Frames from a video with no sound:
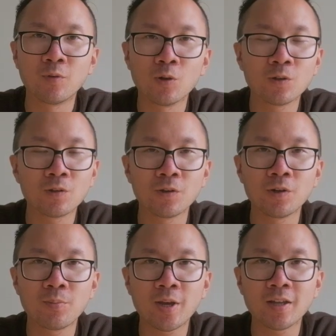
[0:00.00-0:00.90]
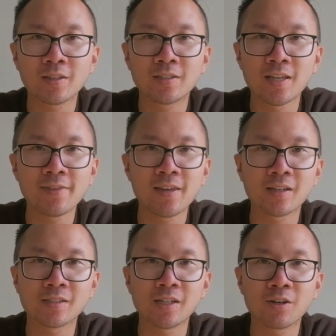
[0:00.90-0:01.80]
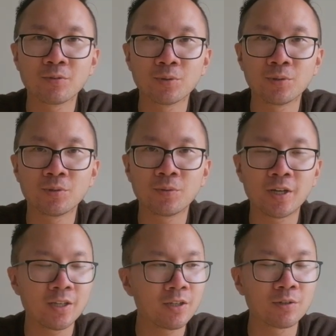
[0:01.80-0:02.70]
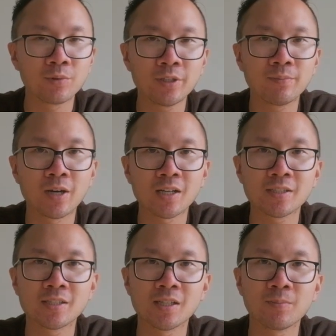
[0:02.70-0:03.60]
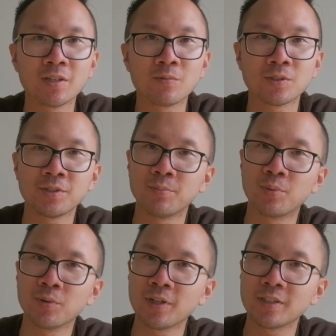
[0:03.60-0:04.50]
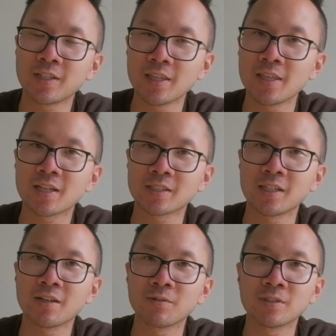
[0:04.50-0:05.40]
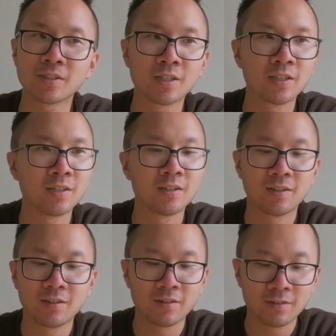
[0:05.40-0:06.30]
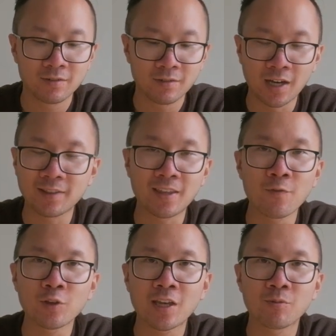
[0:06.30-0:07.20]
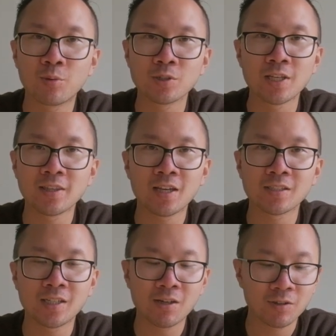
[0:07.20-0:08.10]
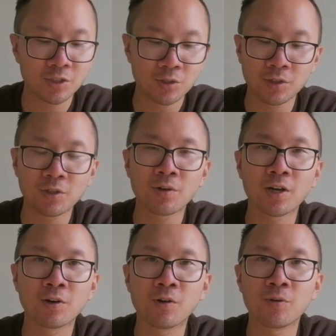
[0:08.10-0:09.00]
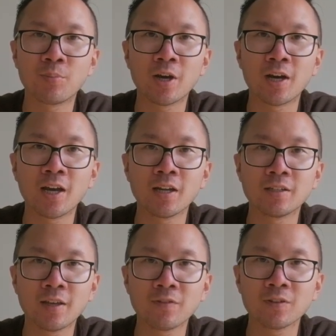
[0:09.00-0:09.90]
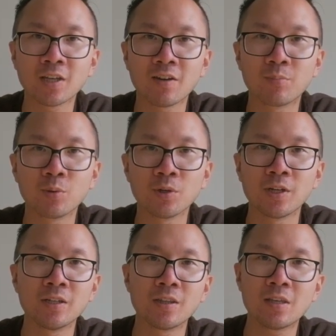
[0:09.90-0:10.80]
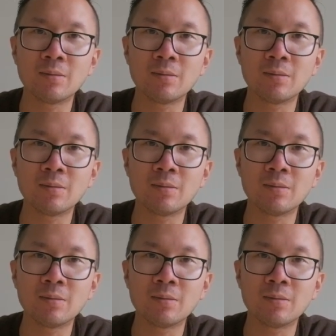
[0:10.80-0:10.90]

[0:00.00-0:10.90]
all heard about the 10,000 hour rule, where you can really master something once you put in 10,000 hours. I definitely haven't put 10,000 hours shooting Kodak Gold, but I definitely have put in the